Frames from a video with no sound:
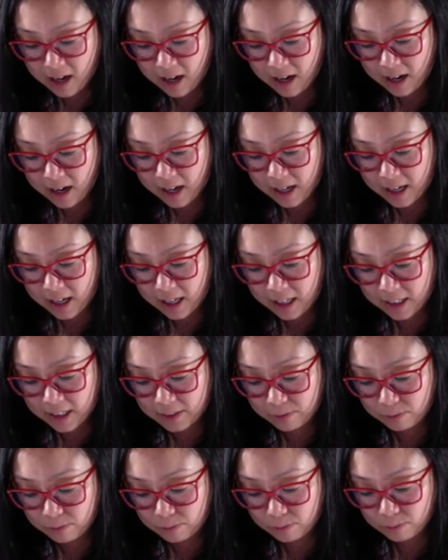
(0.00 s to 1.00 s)
Uh,
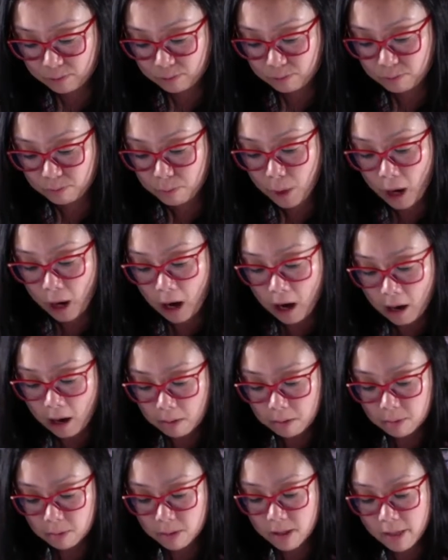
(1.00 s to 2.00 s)

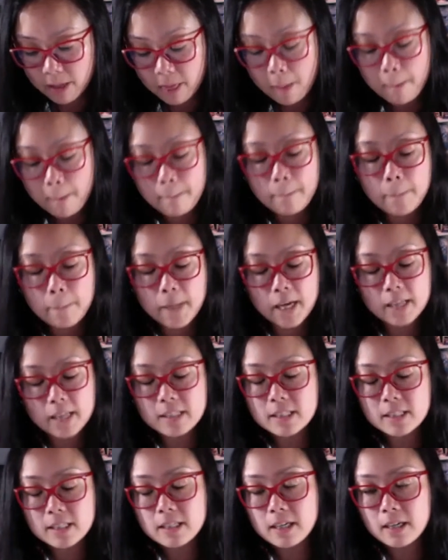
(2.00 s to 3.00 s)
Probably the
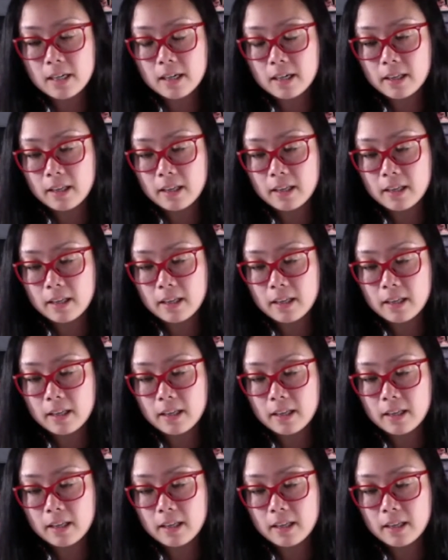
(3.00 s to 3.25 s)
best